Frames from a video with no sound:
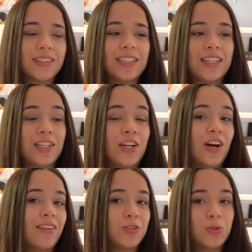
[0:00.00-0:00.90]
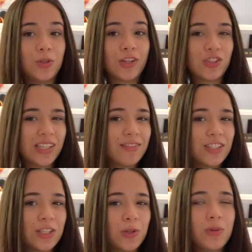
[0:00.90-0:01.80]
to not have to do laundry every
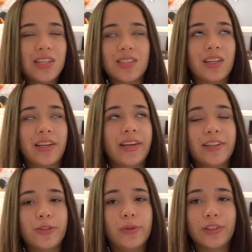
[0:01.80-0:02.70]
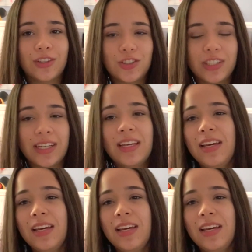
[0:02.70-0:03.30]
single week, because I hated doing laundry